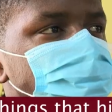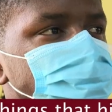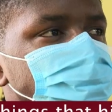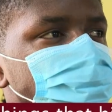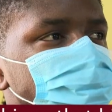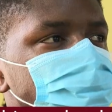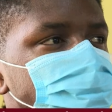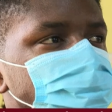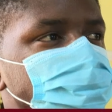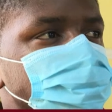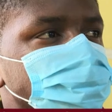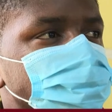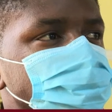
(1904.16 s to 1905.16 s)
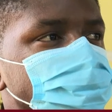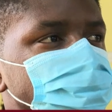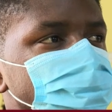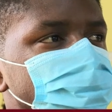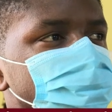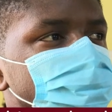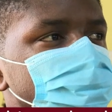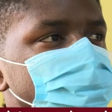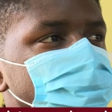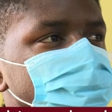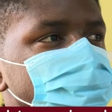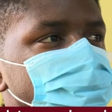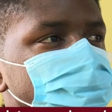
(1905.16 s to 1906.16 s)
we are struggling to
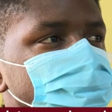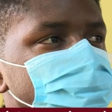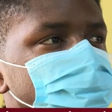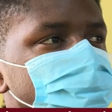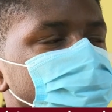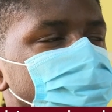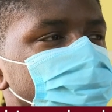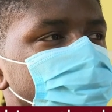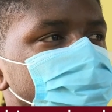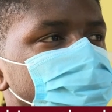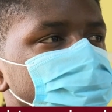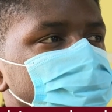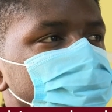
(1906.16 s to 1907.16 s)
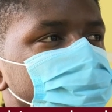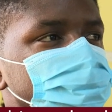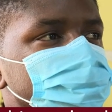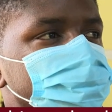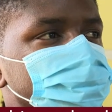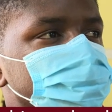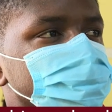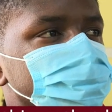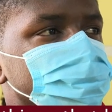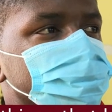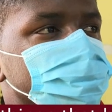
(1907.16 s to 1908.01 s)
pursue, we are struggling to overtake,